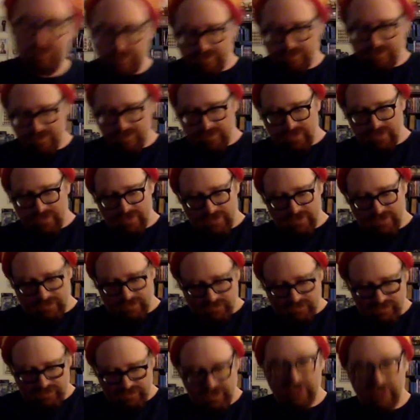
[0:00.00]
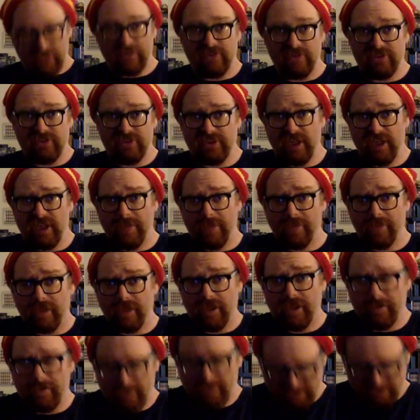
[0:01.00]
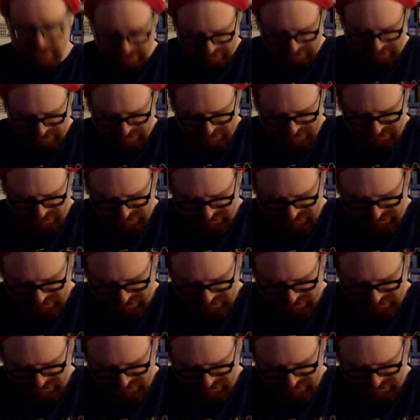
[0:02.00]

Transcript: I'm gonna take the stopper out of the bottom just to get